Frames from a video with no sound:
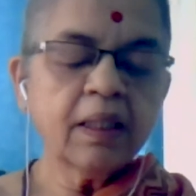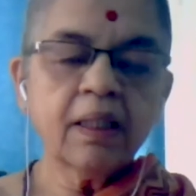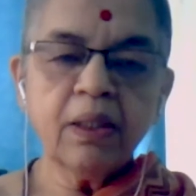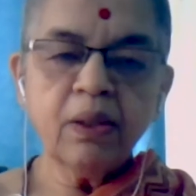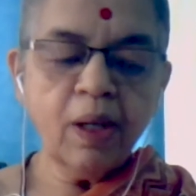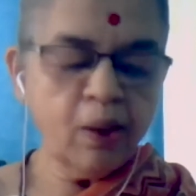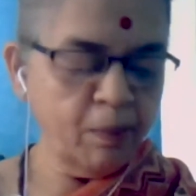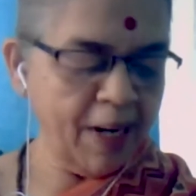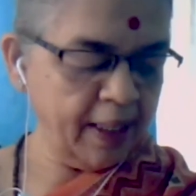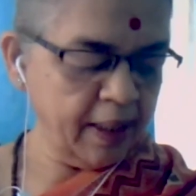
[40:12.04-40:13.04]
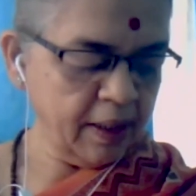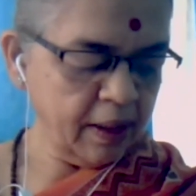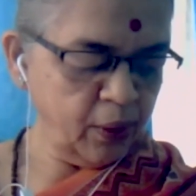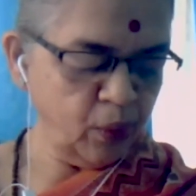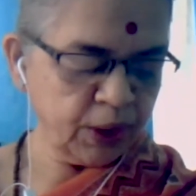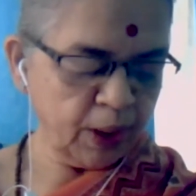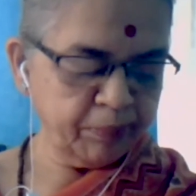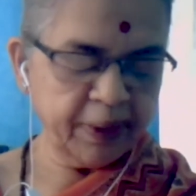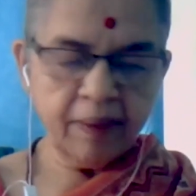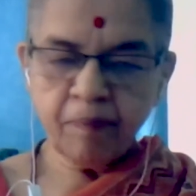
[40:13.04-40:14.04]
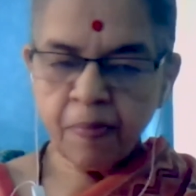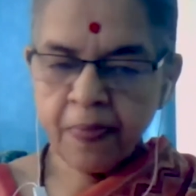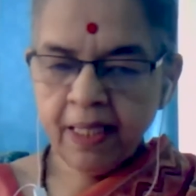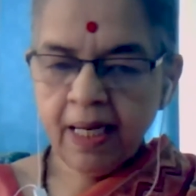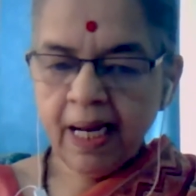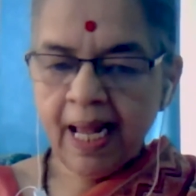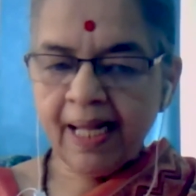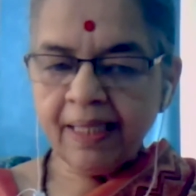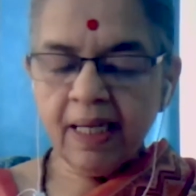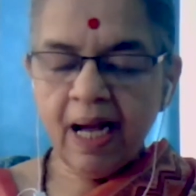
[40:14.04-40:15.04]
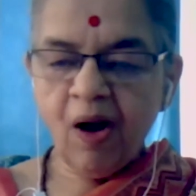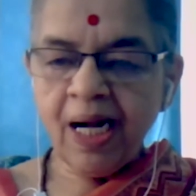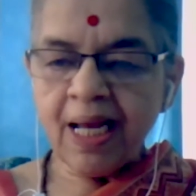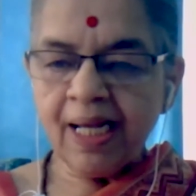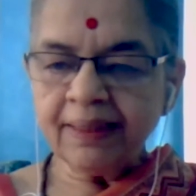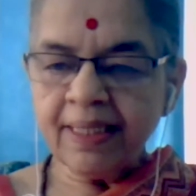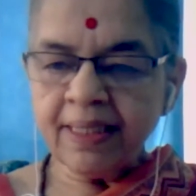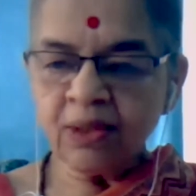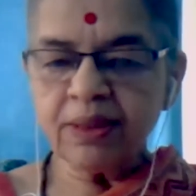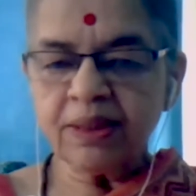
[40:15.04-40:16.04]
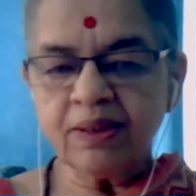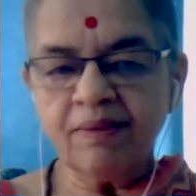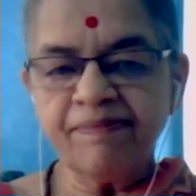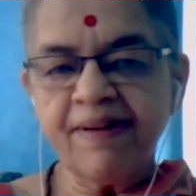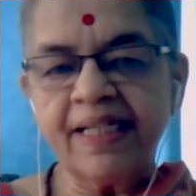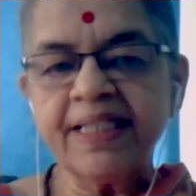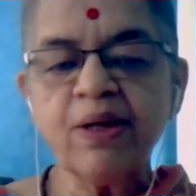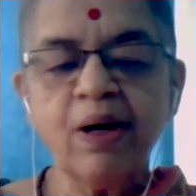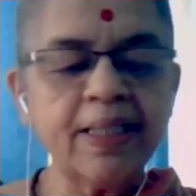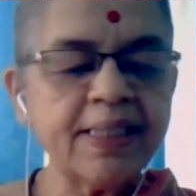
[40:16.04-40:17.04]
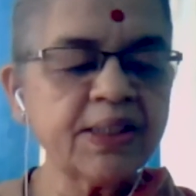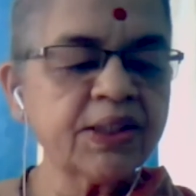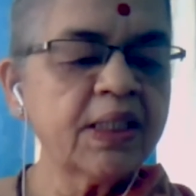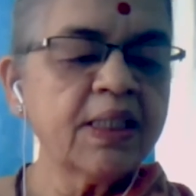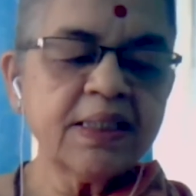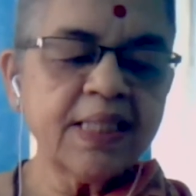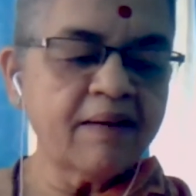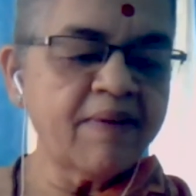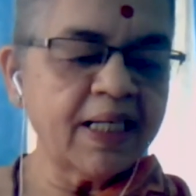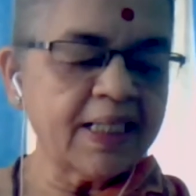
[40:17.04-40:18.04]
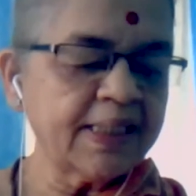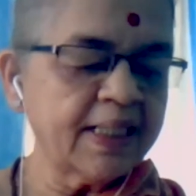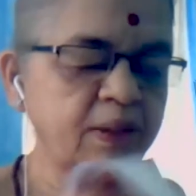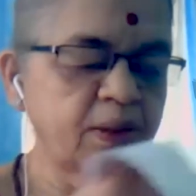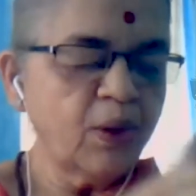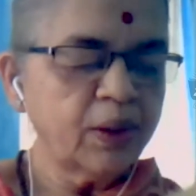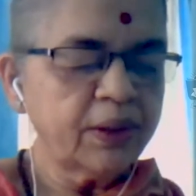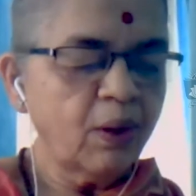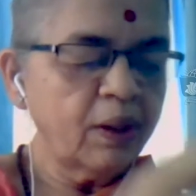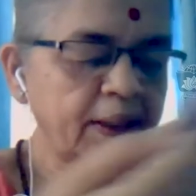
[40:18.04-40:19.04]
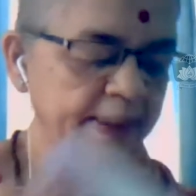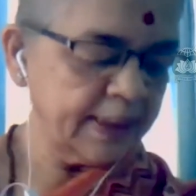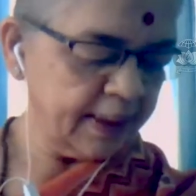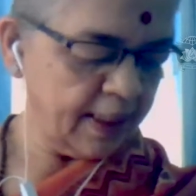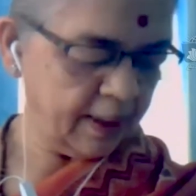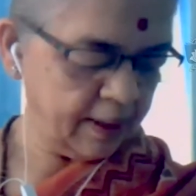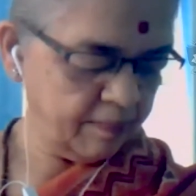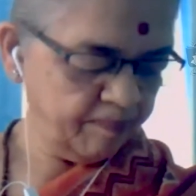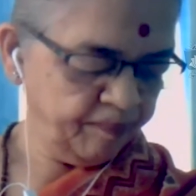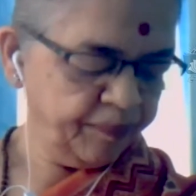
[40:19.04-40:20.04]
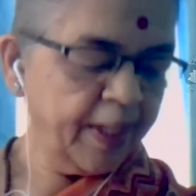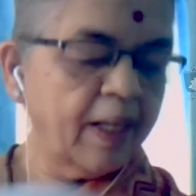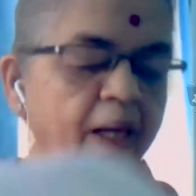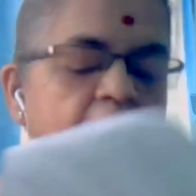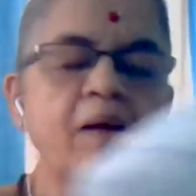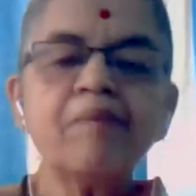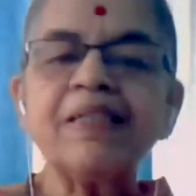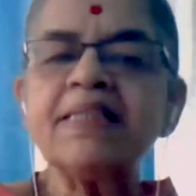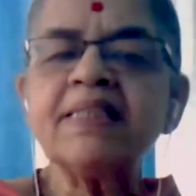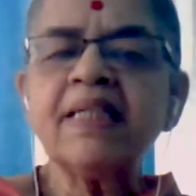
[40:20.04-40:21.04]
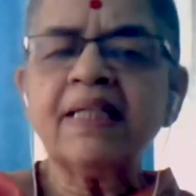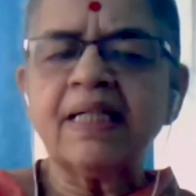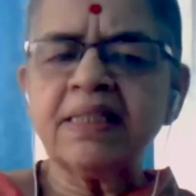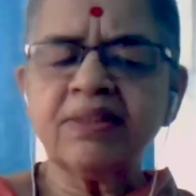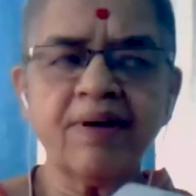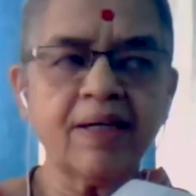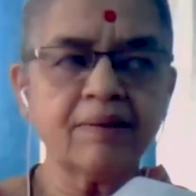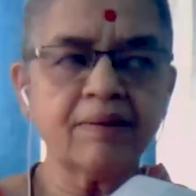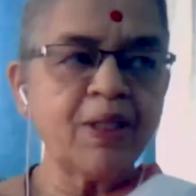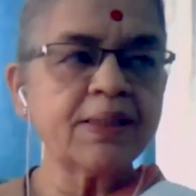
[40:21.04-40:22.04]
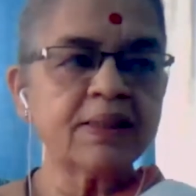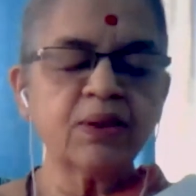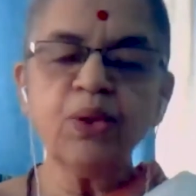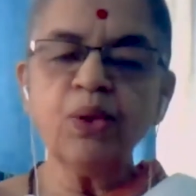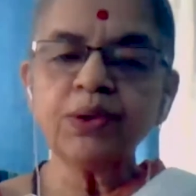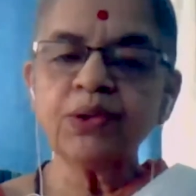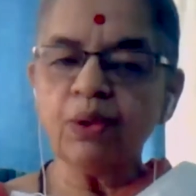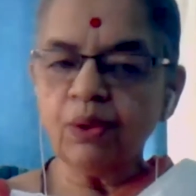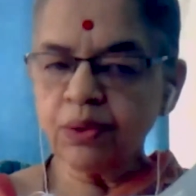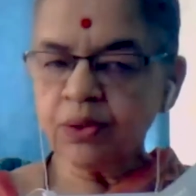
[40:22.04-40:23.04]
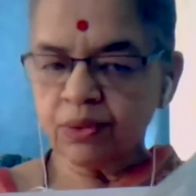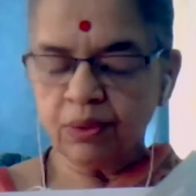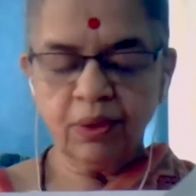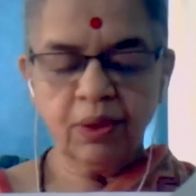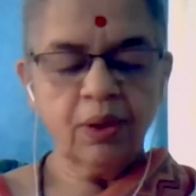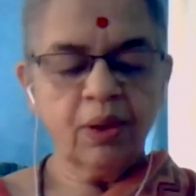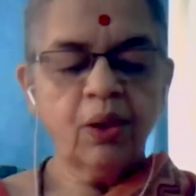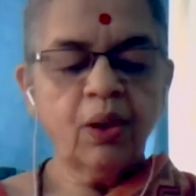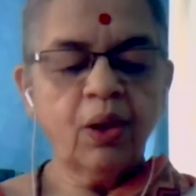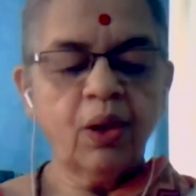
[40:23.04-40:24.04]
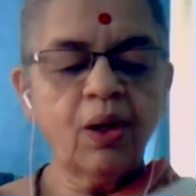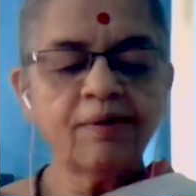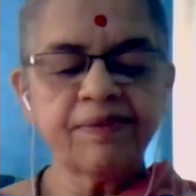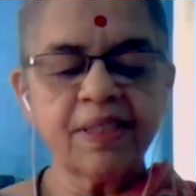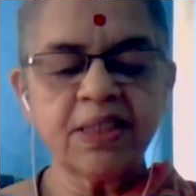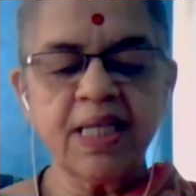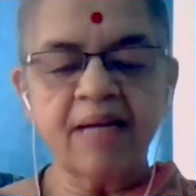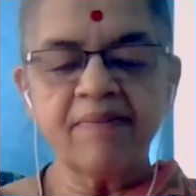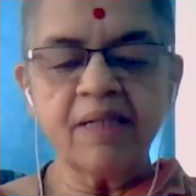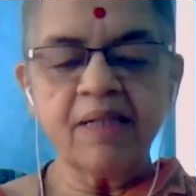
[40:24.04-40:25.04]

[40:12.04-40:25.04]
no anumana, no shabda. And all other sources of valid knowledge, Charvakas had not at all considered. But this is a construct because no source of uh, Charvaka